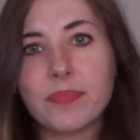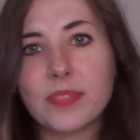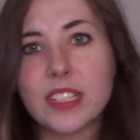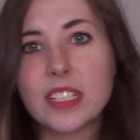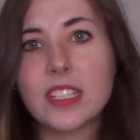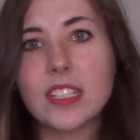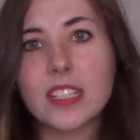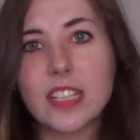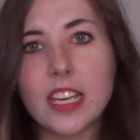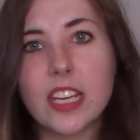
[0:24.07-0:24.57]

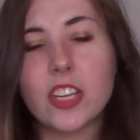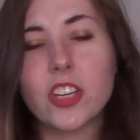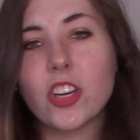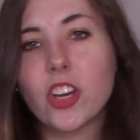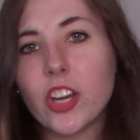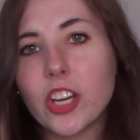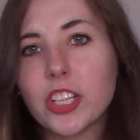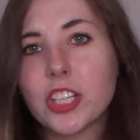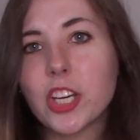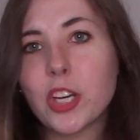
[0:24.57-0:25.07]
This is a
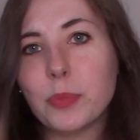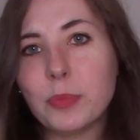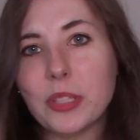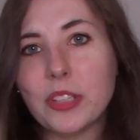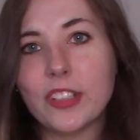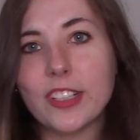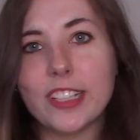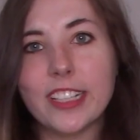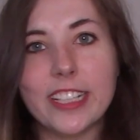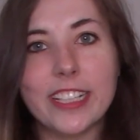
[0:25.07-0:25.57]
good
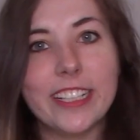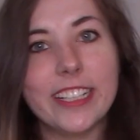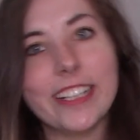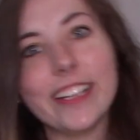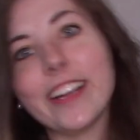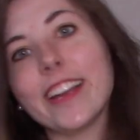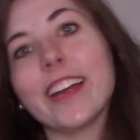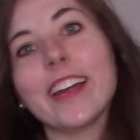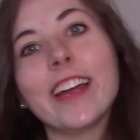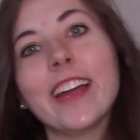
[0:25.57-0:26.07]
community
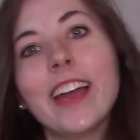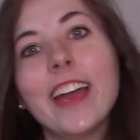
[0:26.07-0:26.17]
here.